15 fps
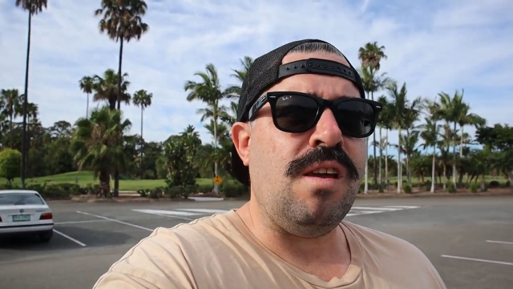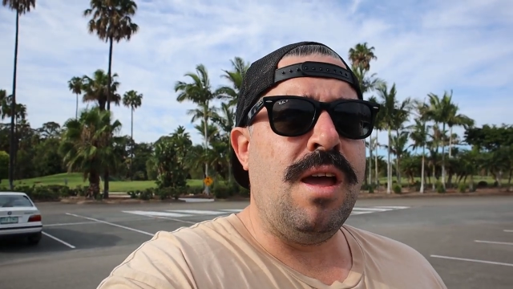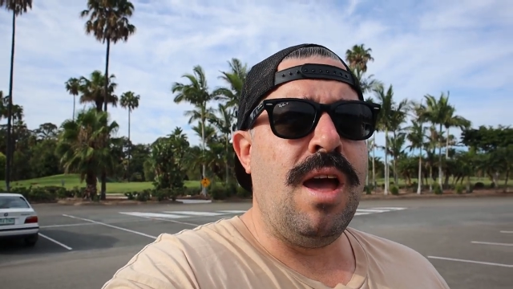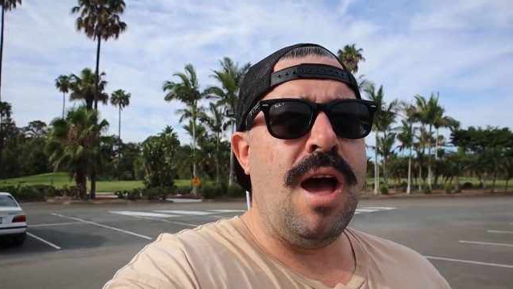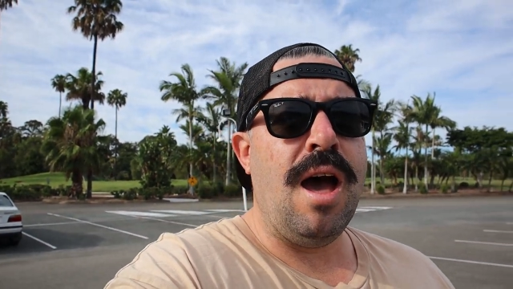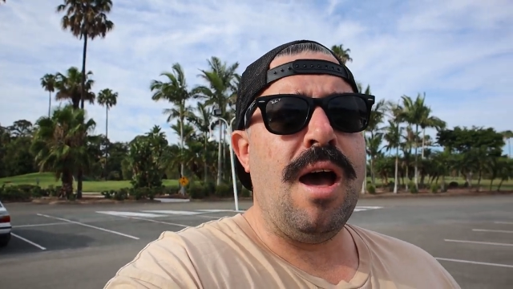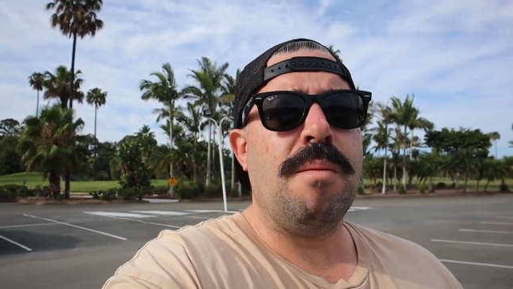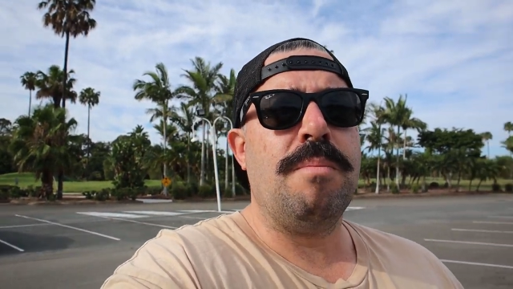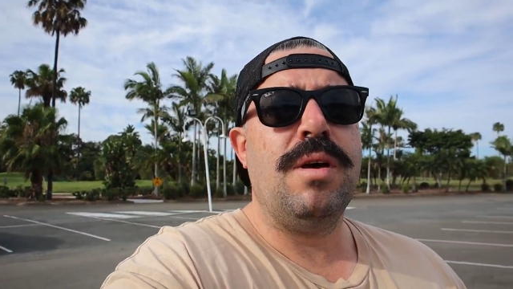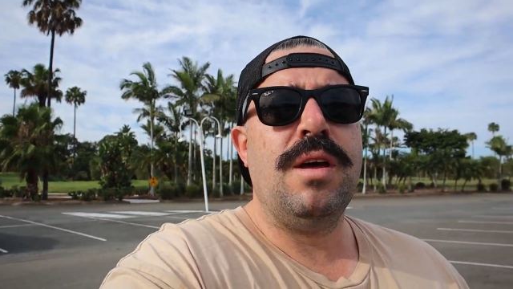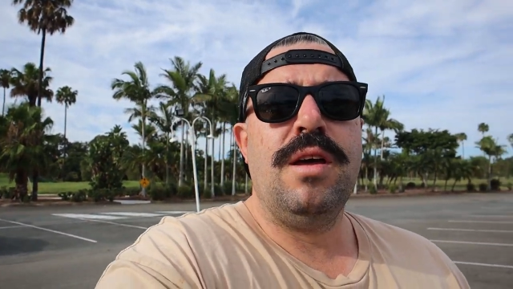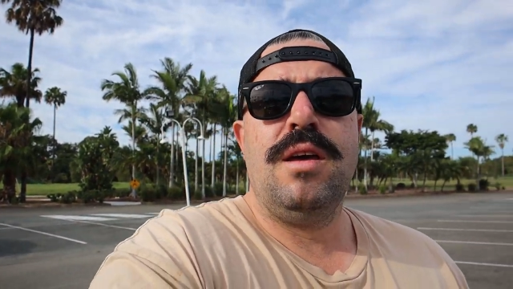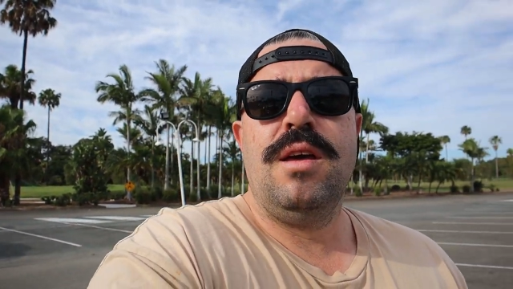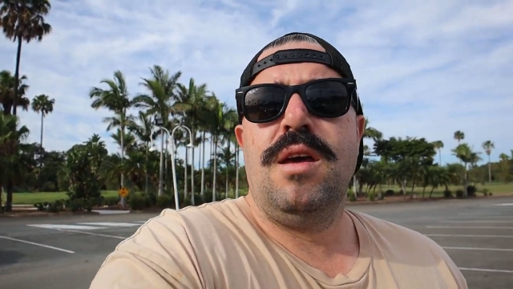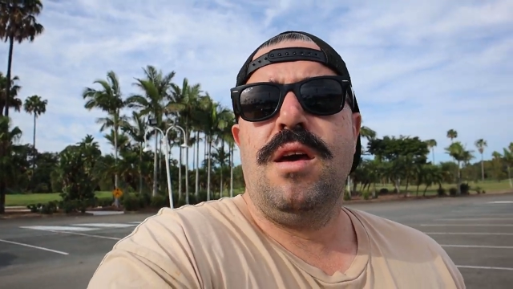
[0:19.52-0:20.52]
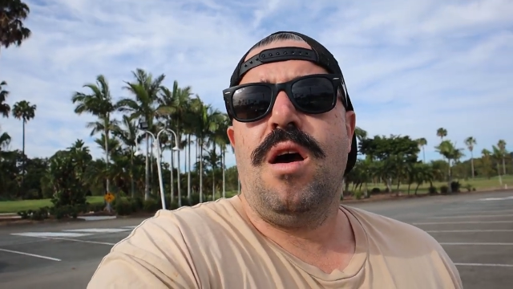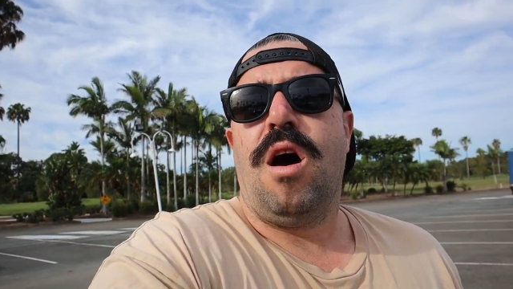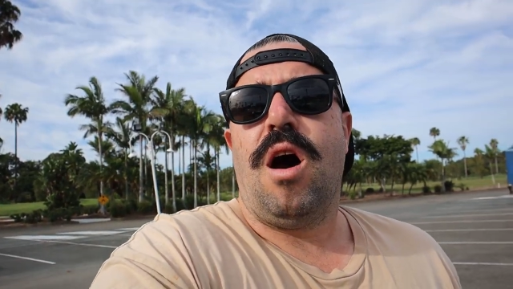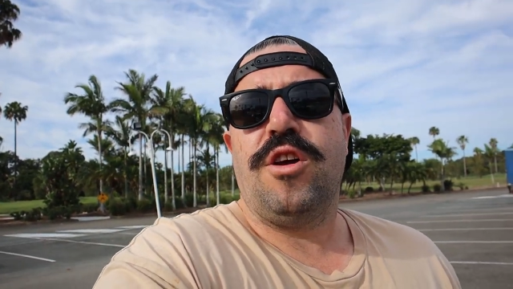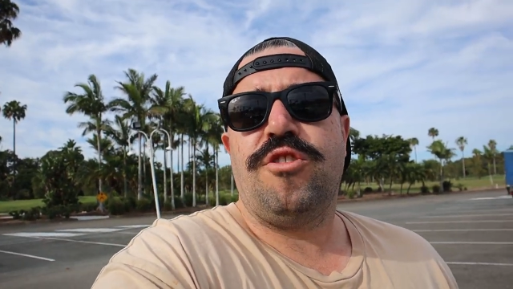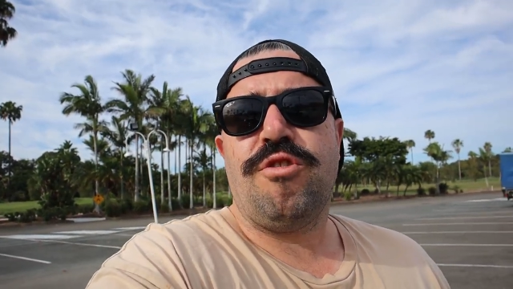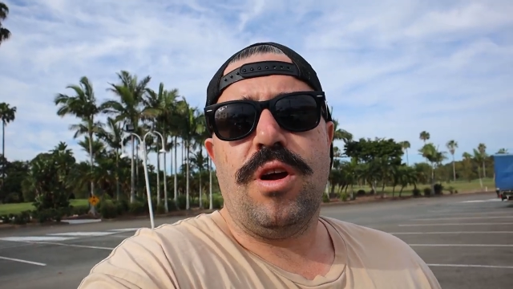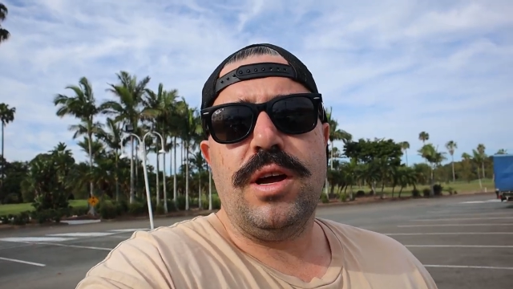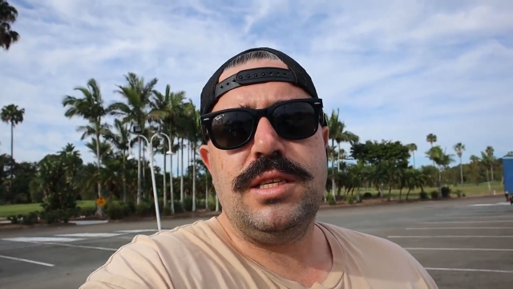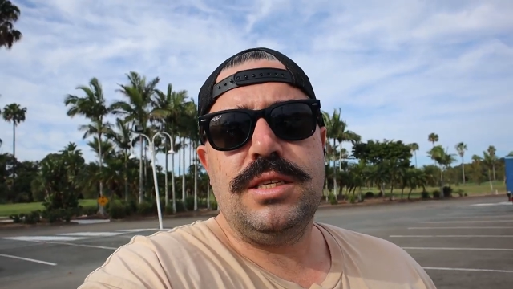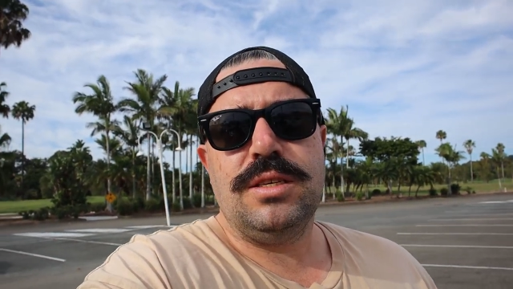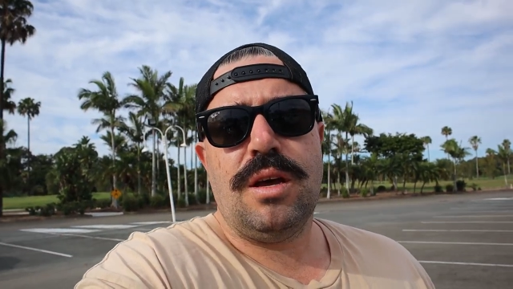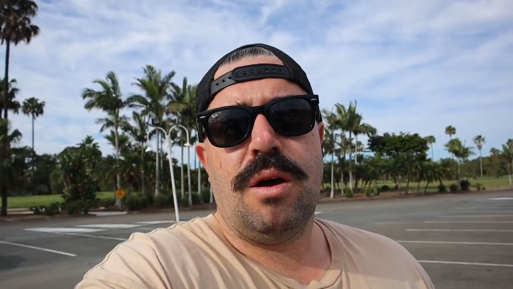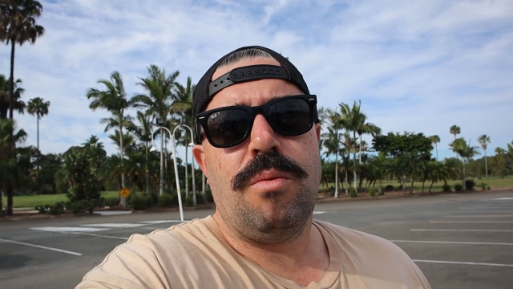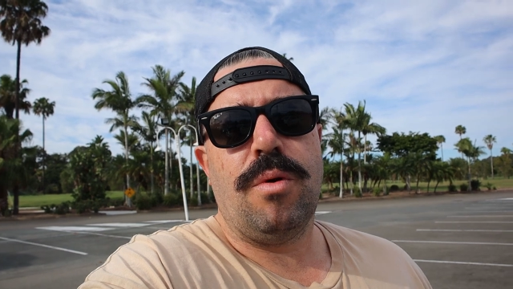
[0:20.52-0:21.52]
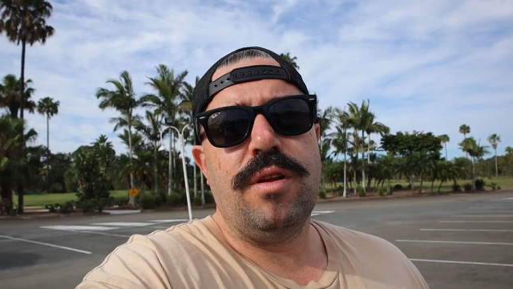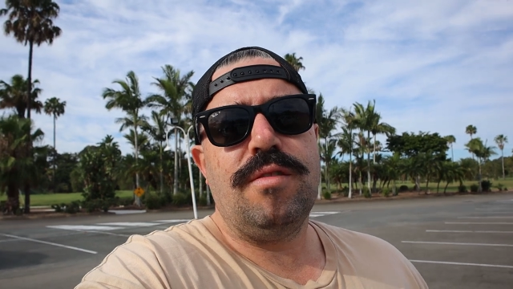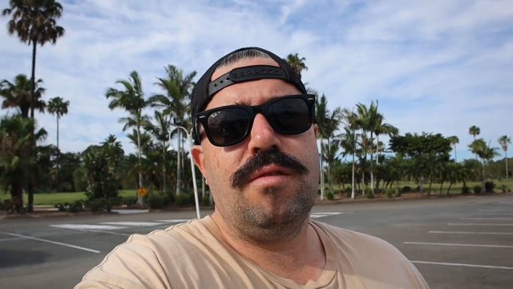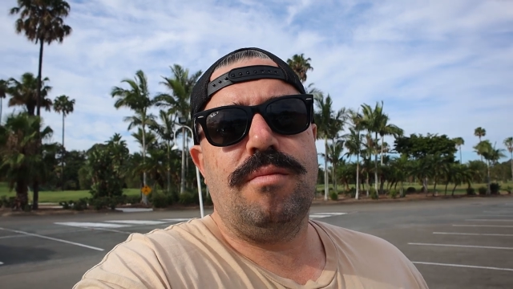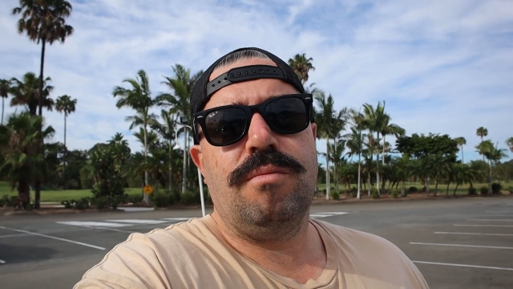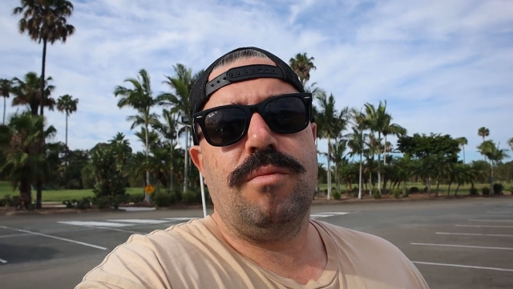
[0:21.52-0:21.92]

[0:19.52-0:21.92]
Um, I tried to, I wanted,